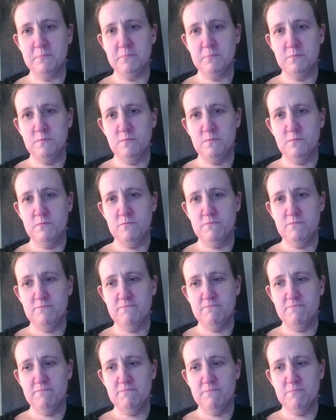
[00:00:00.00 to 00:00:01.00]

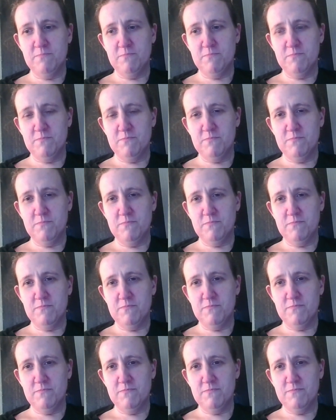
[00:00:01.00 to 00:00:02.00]

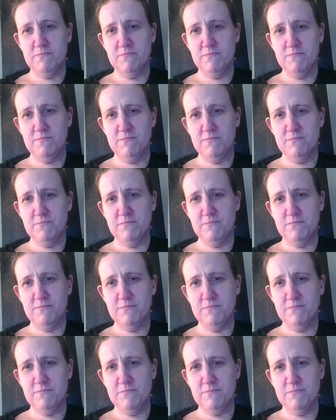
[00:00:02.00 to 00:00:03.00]

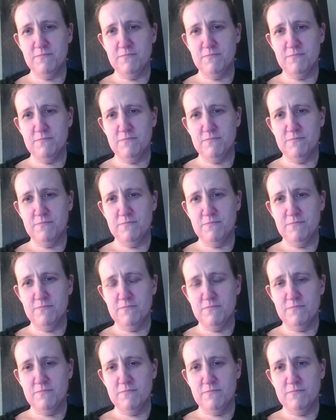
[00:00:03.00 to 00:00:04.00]

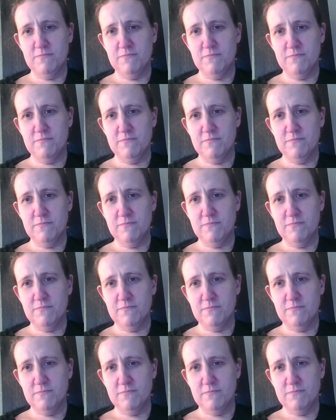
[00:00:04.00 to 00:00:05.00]

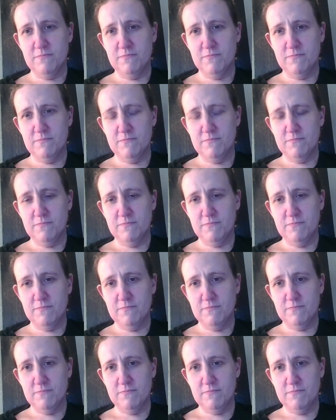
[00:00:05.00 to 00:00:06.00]

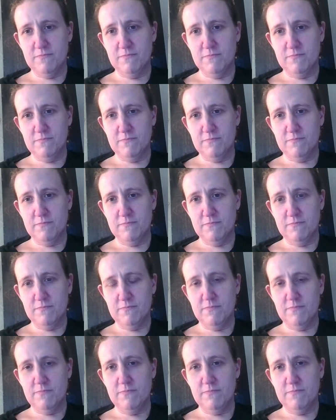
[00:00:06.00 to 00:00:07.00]

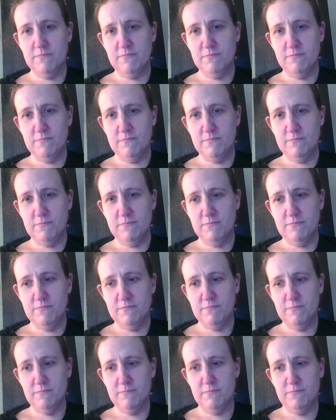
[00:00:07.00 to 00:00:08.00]
[no speech]